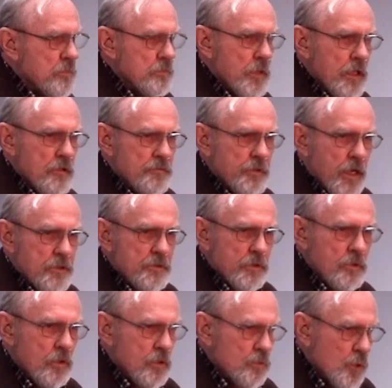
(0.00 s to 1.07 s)

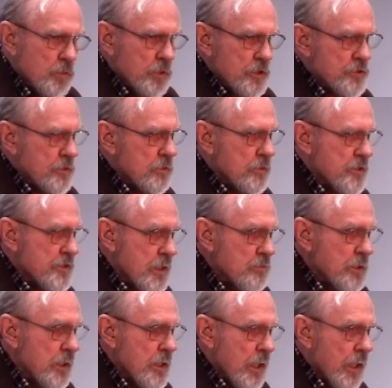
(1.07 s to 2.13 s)
manufacturing automobiles through an
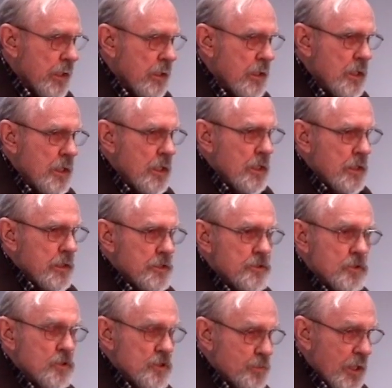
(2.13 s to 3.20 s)
assembly line, is
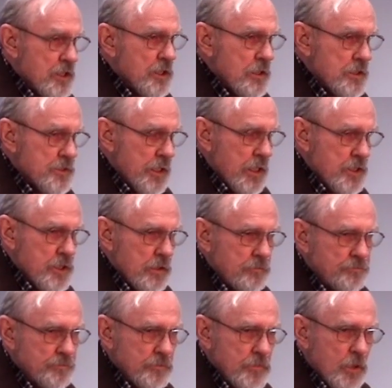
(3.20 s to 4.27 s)
through
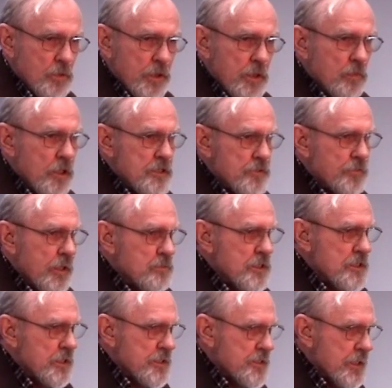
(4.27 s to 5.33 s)
specialization. You know, he once
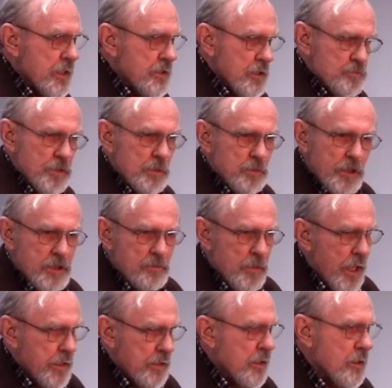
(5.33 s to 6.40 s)
famously said that people can
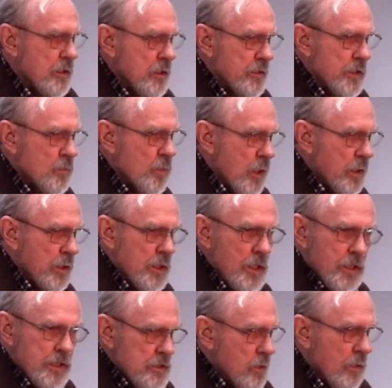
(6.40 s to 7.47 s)
buy any car they want
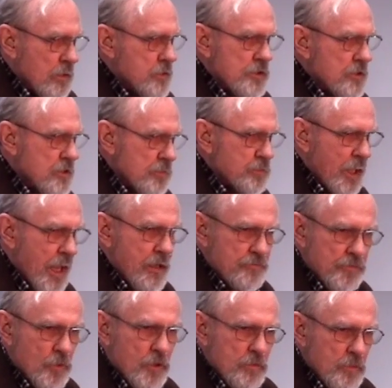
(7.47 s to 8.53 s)
as long as it's a black
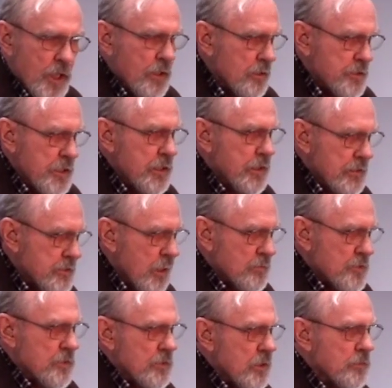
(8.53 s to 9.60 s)
Ford Model T, because that
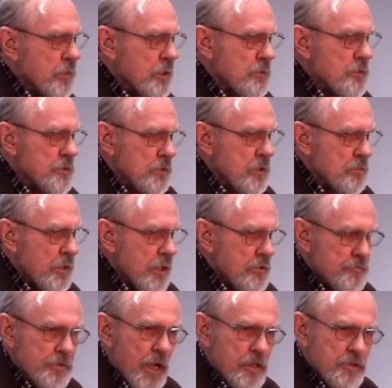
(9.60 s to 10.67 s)
was the only one he was going to
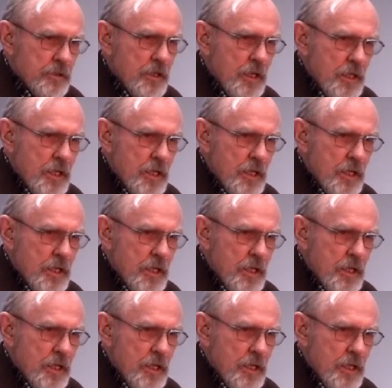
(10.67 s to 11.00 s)
manufacture,